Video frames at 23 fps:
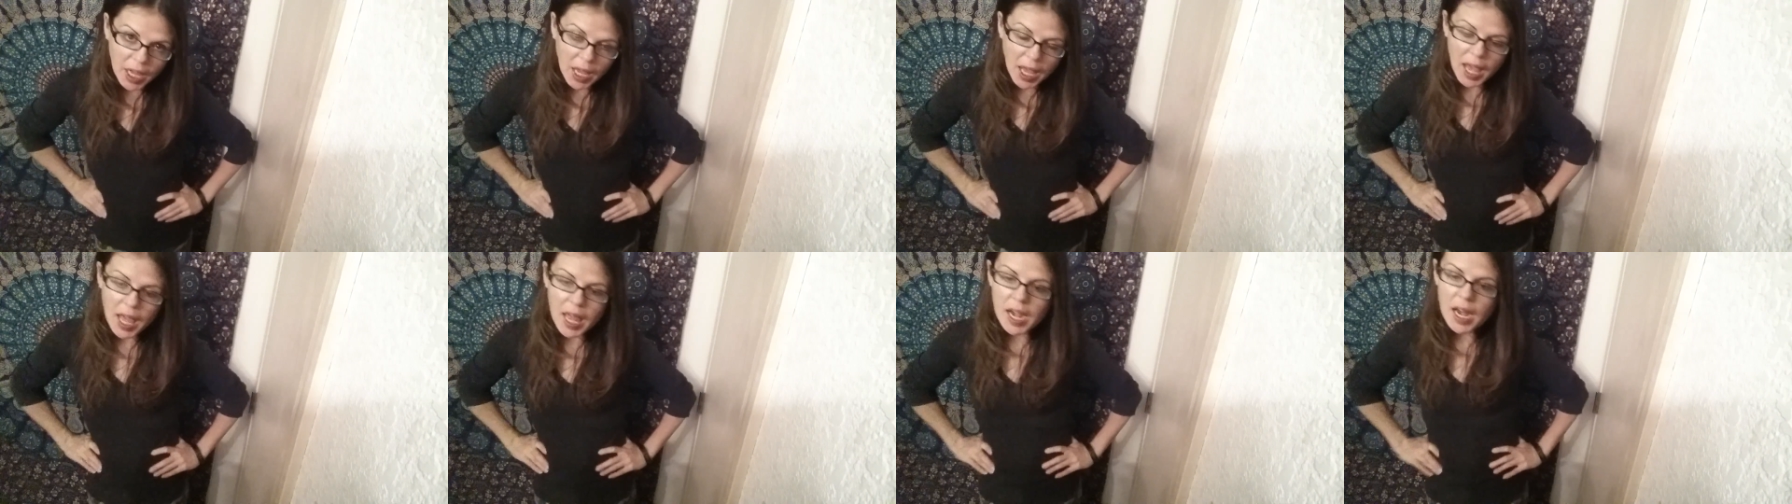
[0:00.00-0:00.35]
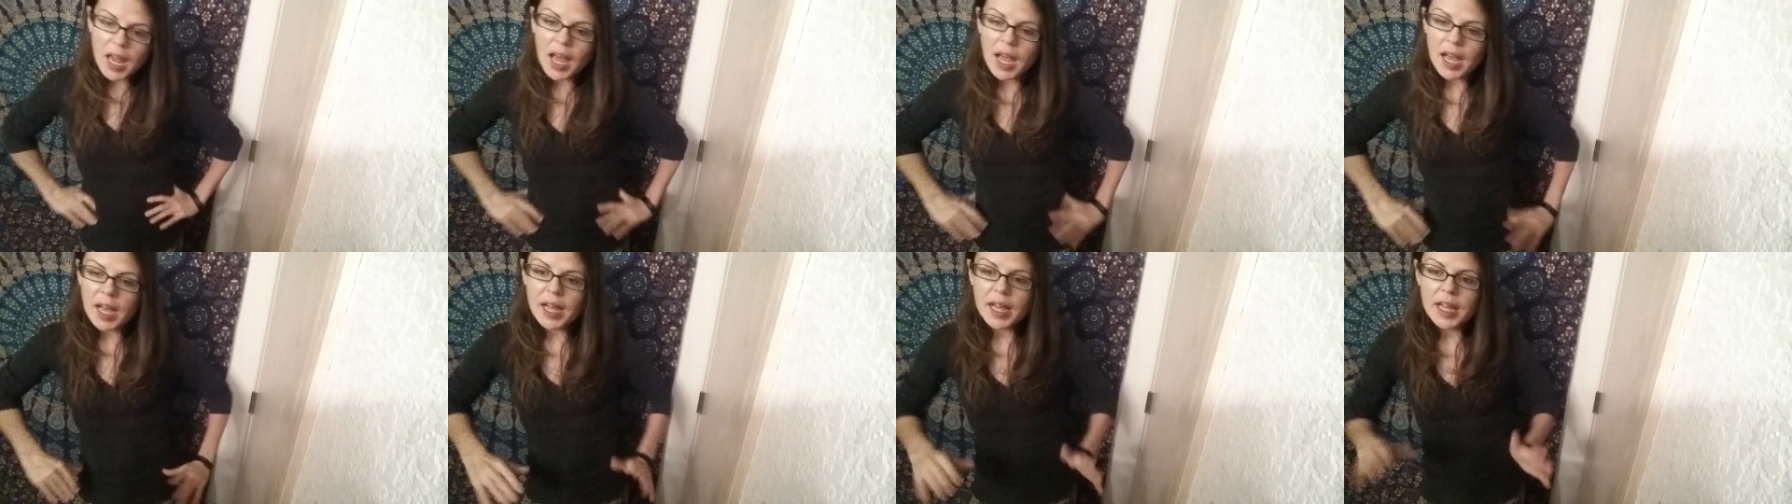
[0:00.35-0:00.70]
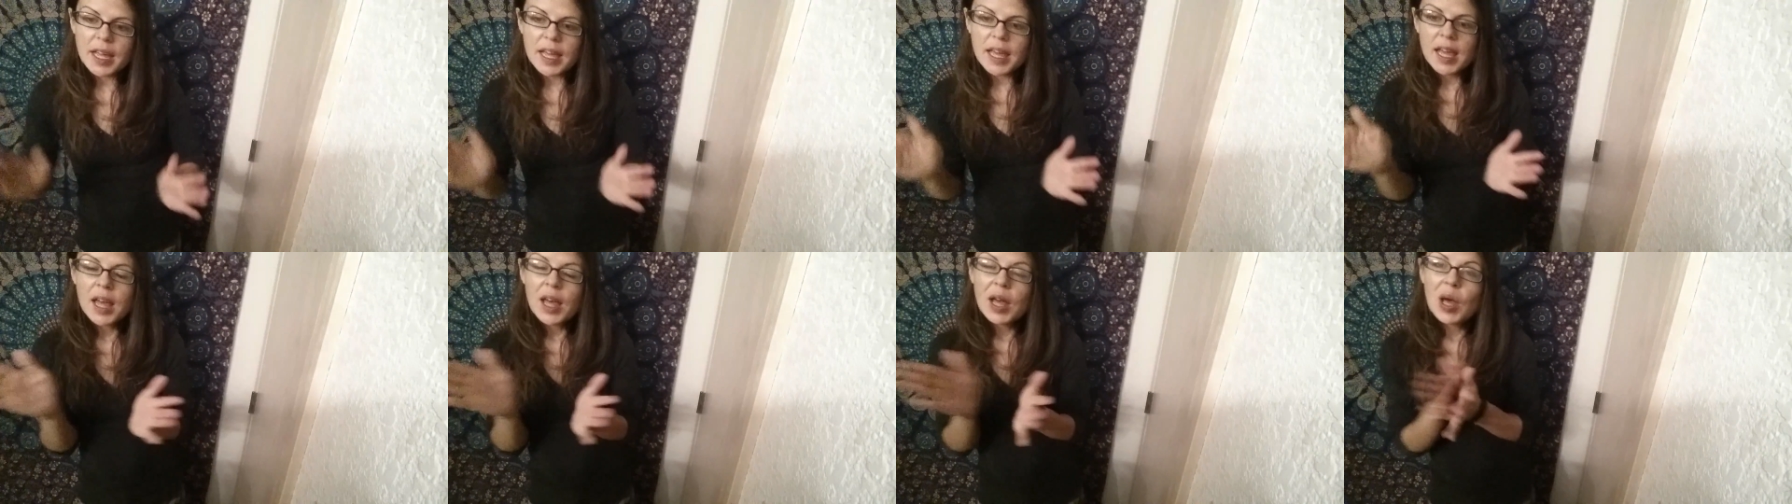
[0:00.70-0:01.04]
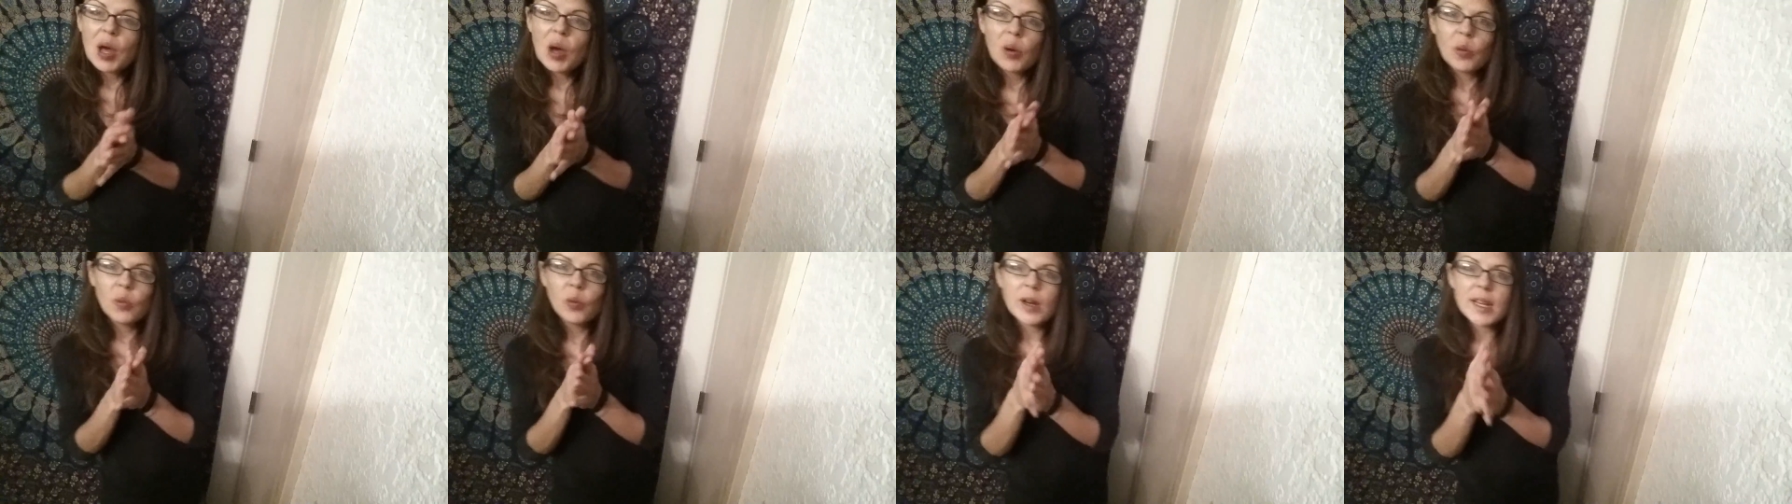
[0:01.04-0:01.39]
and I
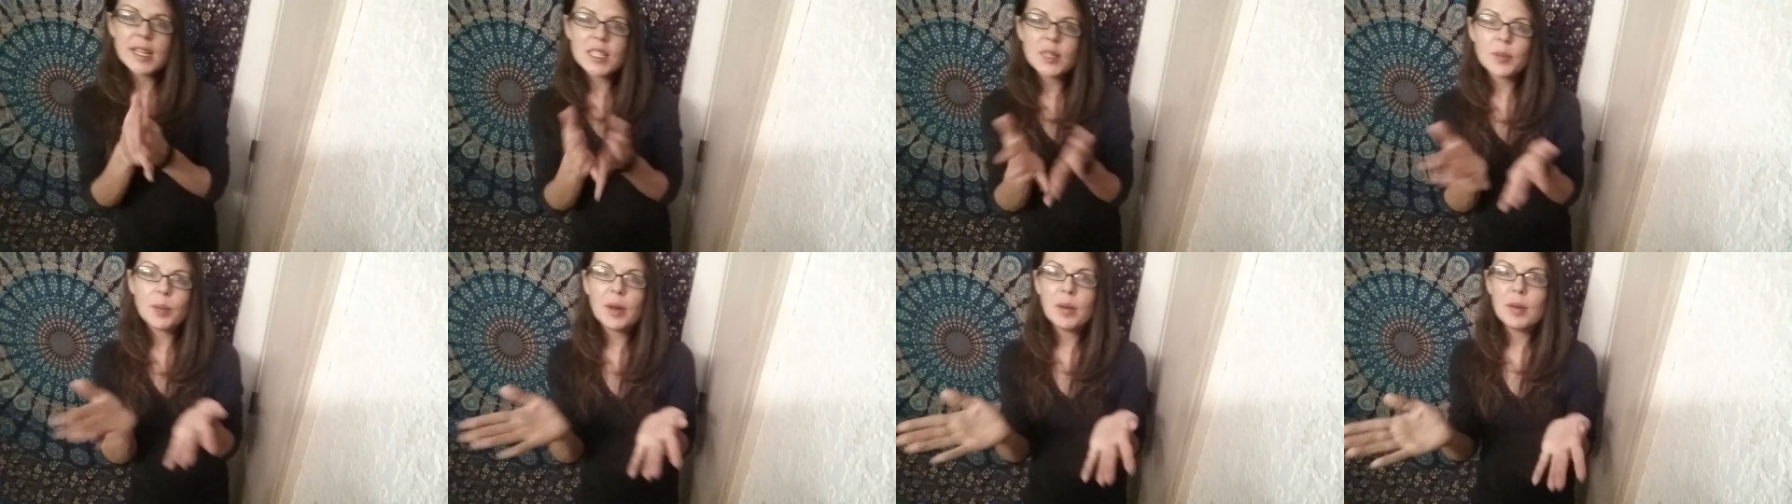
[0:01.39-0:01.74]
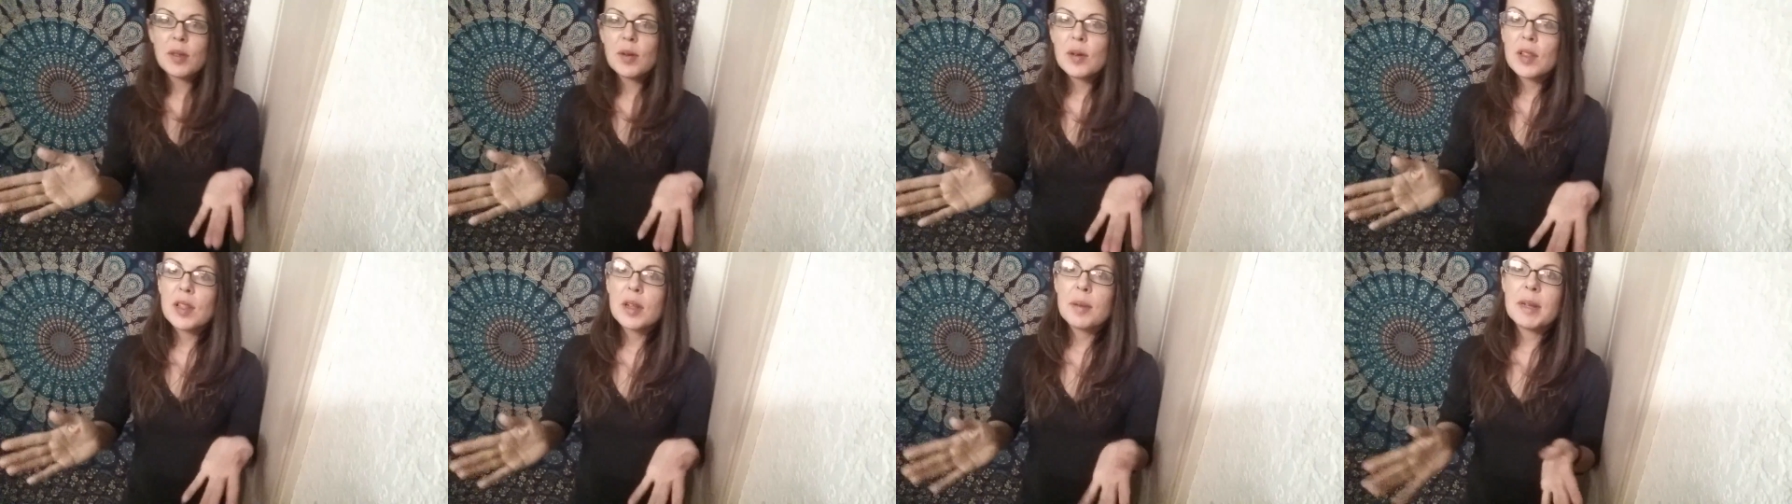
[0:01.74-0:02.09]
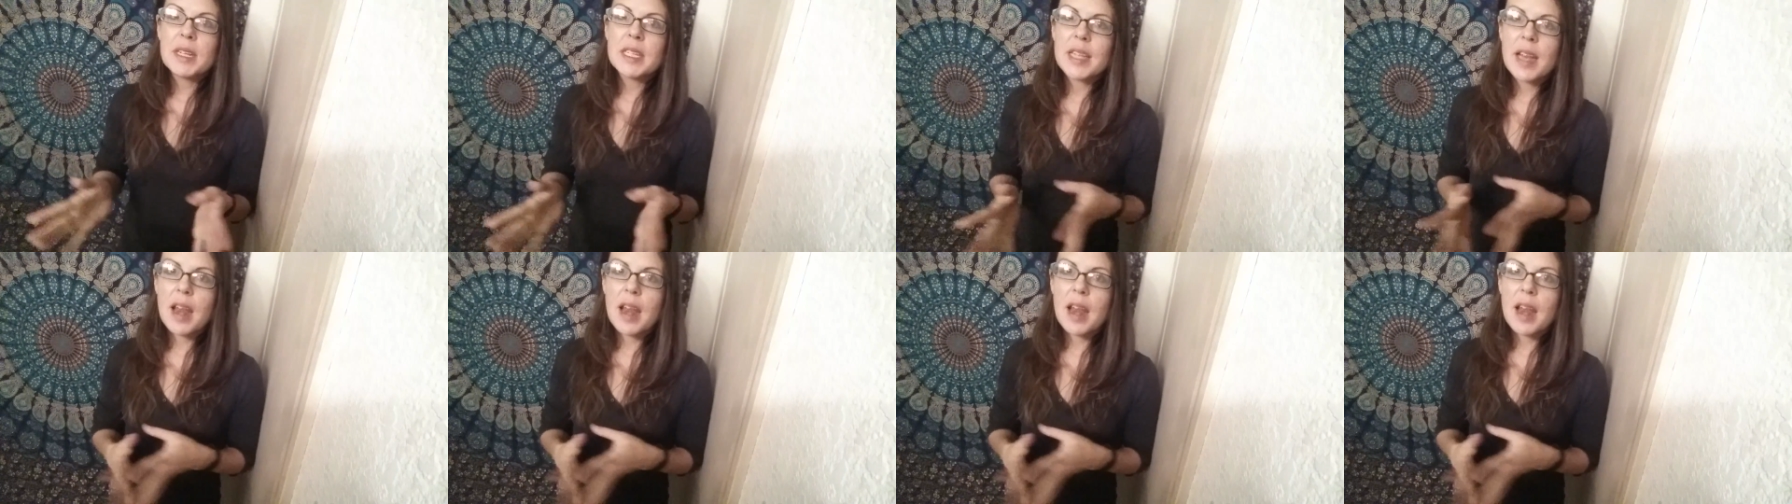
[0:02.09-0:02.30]
want to speak with you a little bit